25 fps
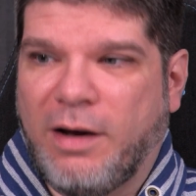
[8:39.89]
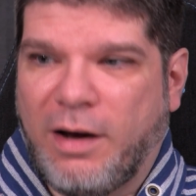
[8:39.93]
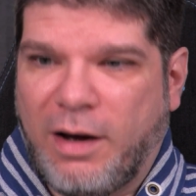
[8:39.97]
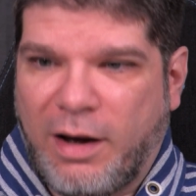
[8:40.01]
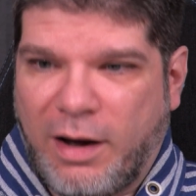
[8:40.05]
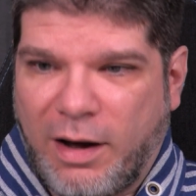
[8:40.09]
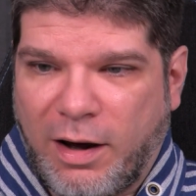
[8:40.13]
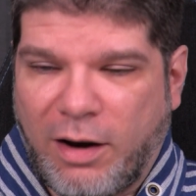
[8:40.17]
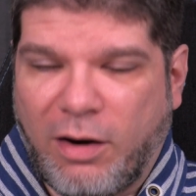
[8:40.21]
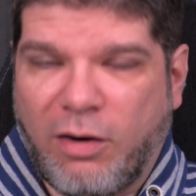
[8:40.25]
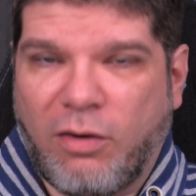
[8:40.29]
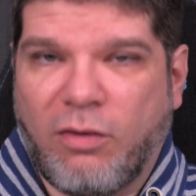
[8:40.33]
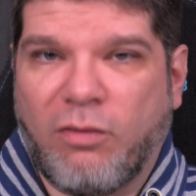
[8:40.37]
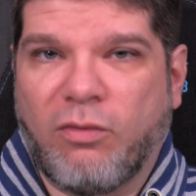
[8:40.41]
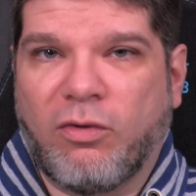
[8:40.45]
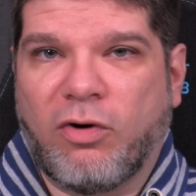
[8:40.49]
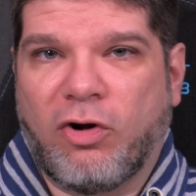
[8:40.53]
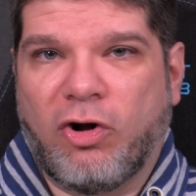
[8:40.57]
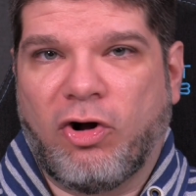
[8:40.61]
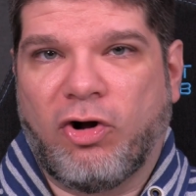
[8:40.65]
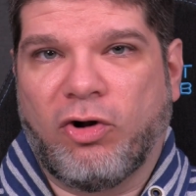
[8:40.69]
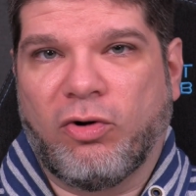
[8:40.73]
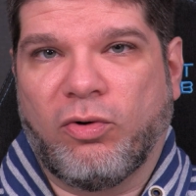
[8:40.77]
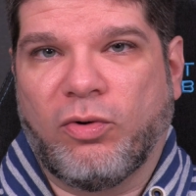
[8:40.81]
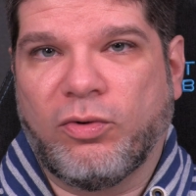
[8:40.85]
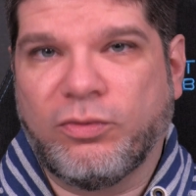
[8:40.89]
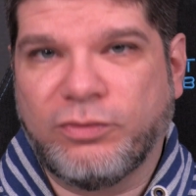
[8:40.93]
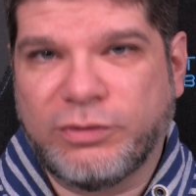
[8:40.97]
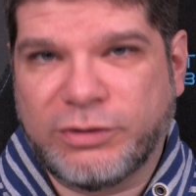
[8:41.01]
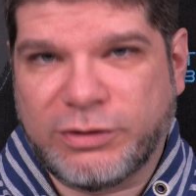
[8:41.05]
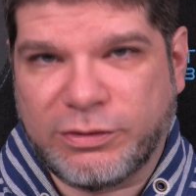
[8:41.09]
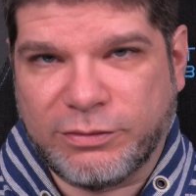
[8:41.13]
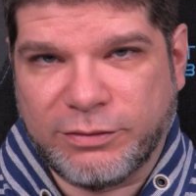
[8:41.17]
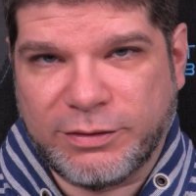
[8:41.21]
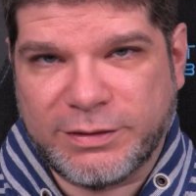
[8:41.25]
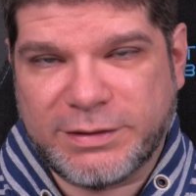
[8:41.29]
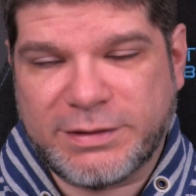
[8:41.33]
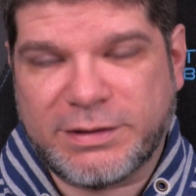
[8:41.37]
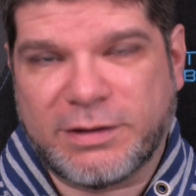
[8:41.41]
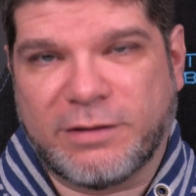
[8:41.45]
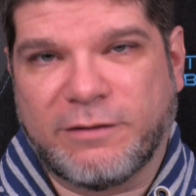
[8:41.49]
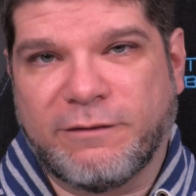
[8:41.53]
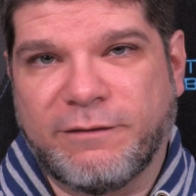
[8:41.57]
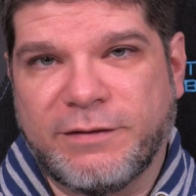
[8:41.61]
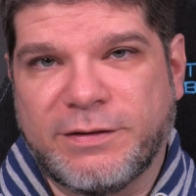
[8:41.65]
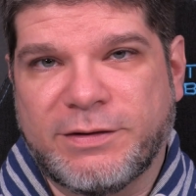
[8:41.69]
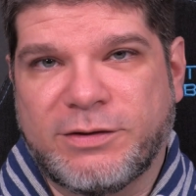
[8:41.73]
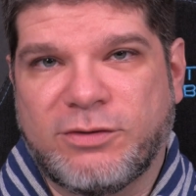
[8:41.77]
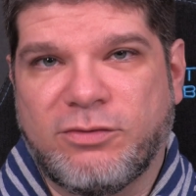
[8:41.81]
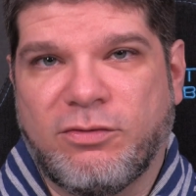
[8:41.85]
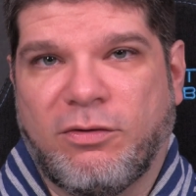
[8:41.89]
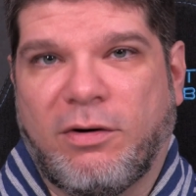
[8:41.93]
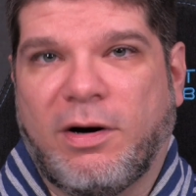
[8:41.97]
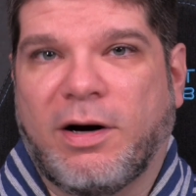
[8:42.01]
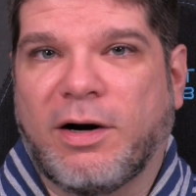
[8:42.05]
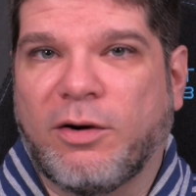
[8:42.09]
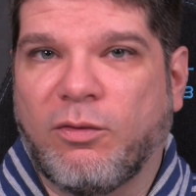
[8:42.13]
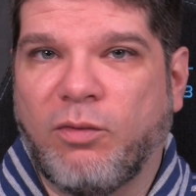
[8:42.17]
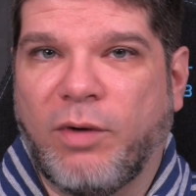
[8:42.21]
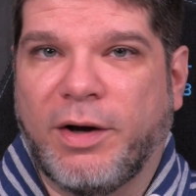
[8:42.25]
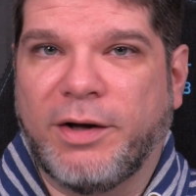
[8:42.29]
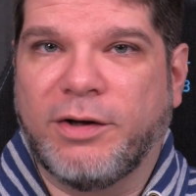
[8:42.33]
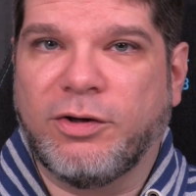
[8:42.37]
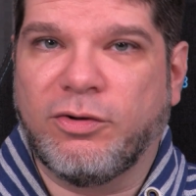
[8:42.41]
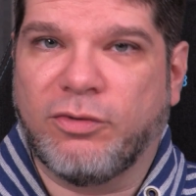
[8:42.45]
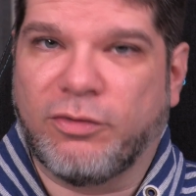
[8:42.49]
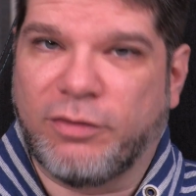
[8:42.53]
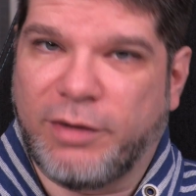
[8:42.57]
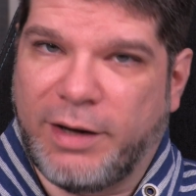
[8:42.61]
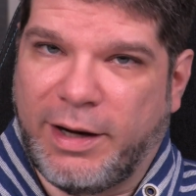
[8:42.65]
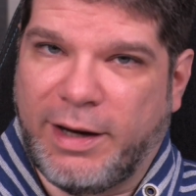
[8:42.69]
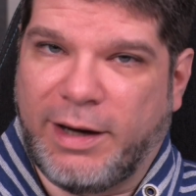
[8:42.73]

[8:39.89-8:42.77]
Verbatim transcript: how close to the surface you are when you're